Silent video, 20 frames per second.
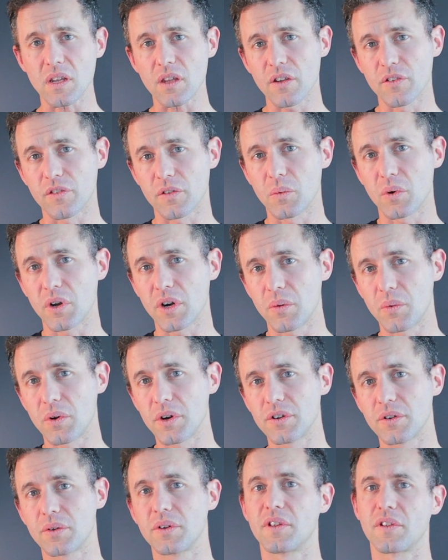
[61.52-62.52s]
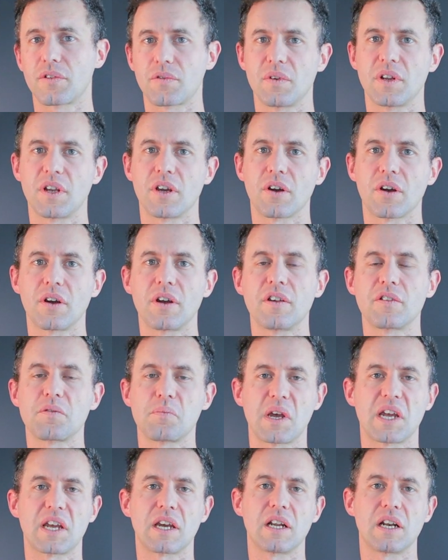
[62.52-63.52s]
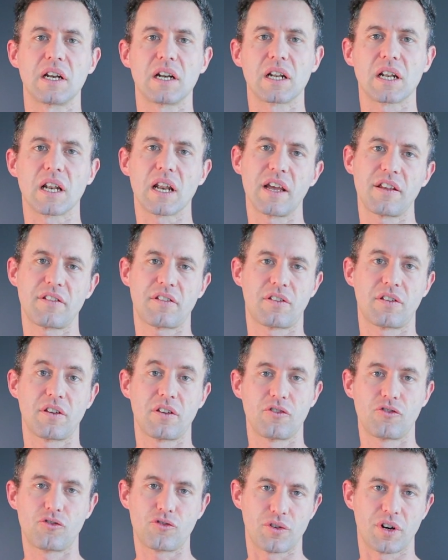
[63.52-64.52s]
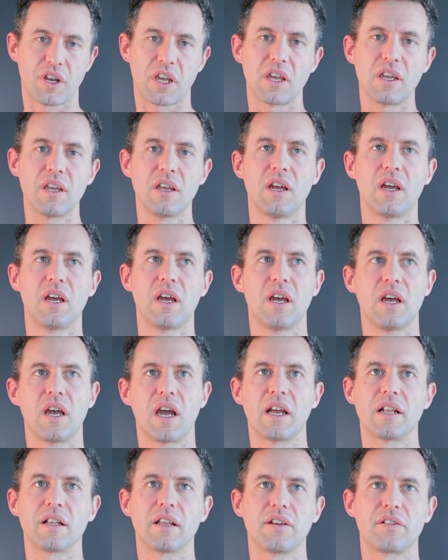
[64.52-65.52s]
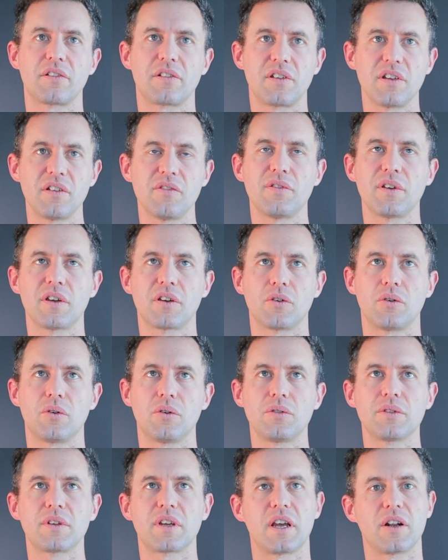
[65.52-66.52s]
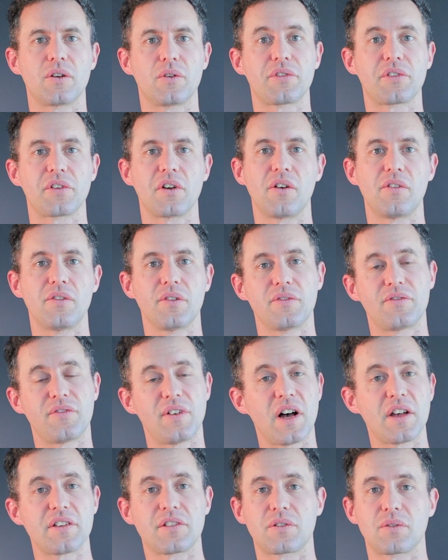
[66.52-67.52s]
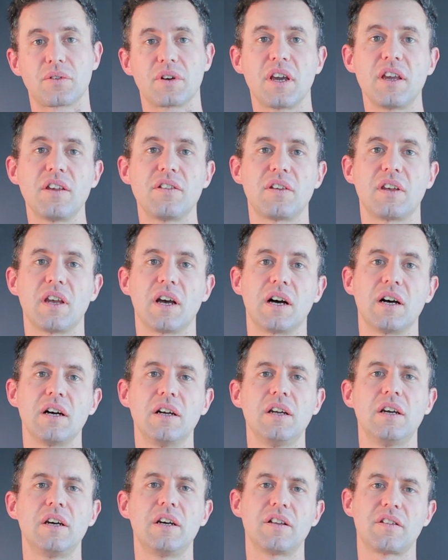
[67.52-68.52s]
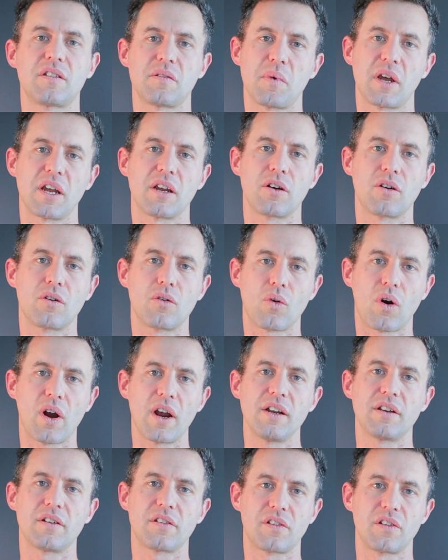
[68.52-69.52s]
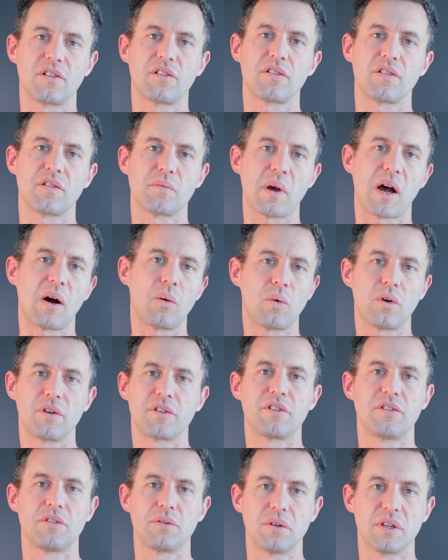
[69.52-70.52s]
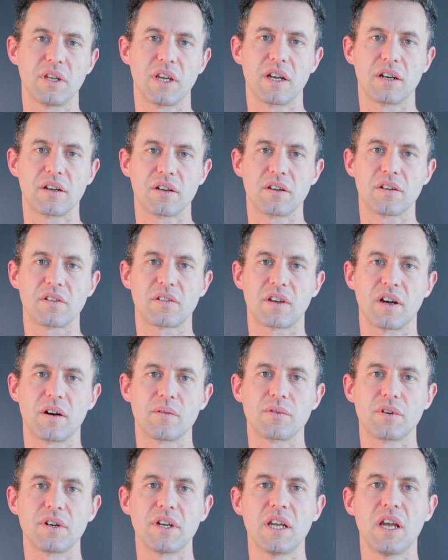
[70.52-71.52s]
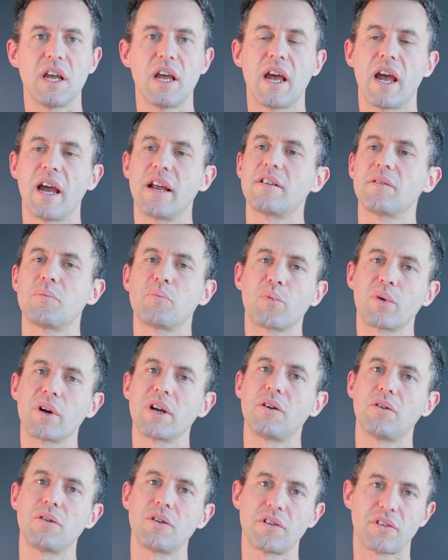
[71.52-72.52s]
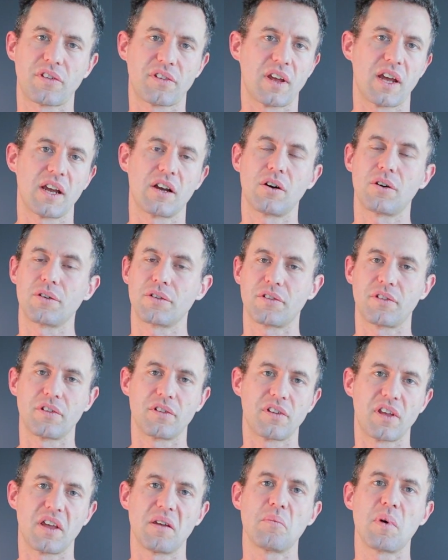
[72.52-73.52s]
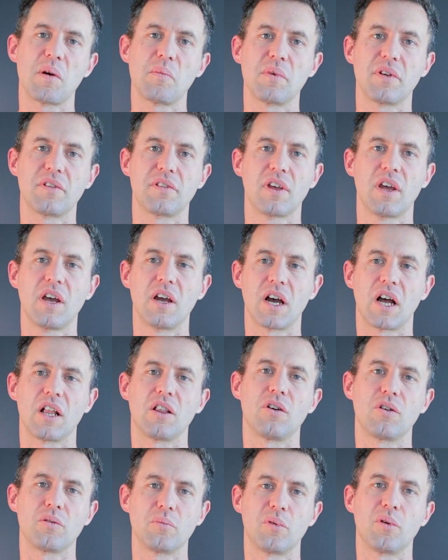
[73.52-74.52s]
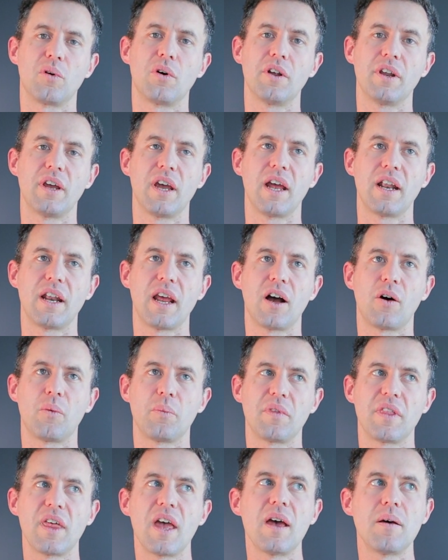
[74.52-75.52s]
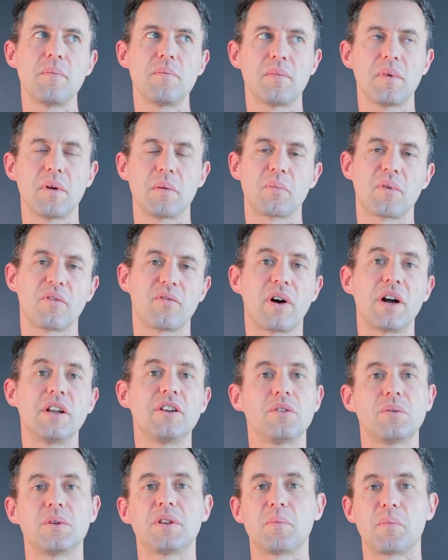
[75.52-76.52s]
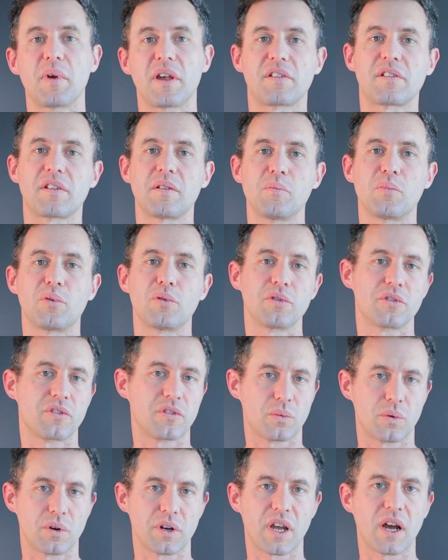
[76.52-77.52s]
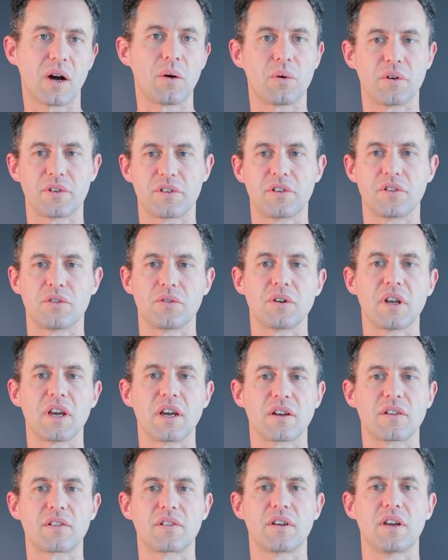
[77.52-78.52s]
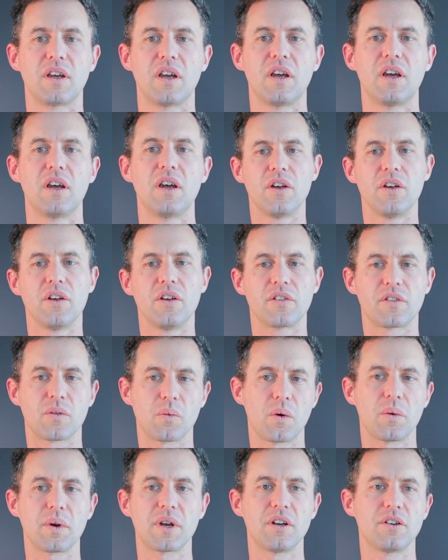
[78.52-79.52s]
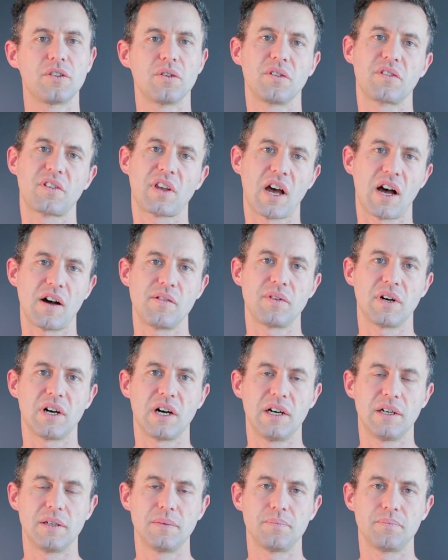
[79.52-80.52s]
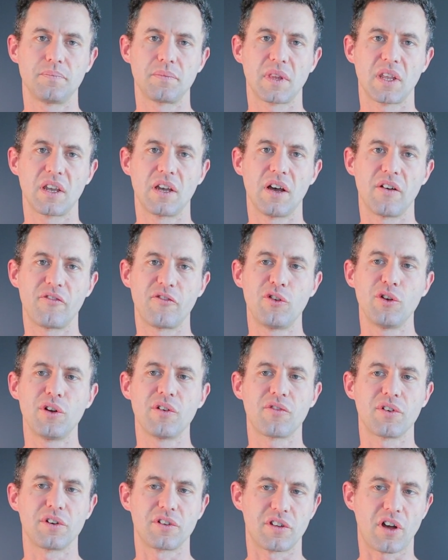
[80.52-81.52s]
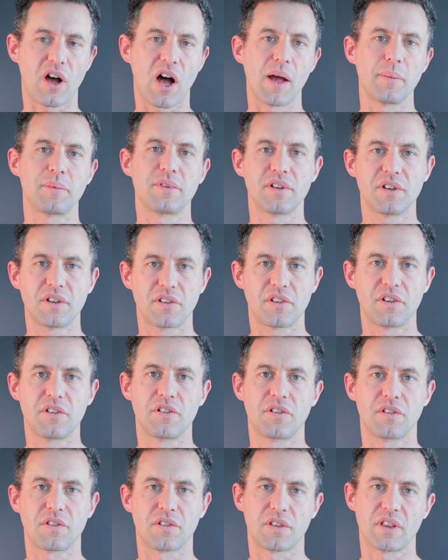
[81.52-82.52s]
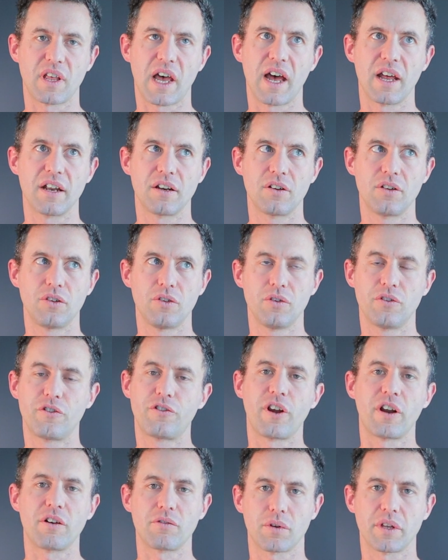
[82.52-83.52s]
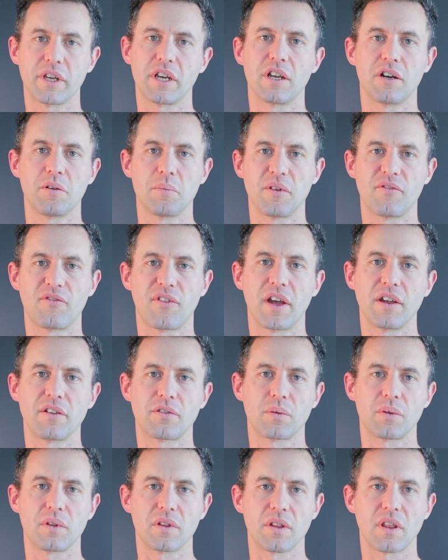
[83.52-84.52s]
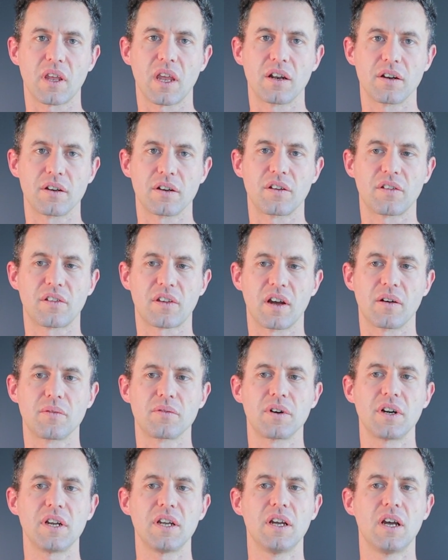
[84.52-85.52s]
So what I want to do in this video is make it less tricky and less difficult, and also faster and easier to make great decisions about what to do at the end of discovery, and to bring all your stakeholders, your team members along board and help them provide you with the best input to work out what to do next. So what we're going to do is cover a few different types of decisions that you're generally going to be faced with at the end of discovery.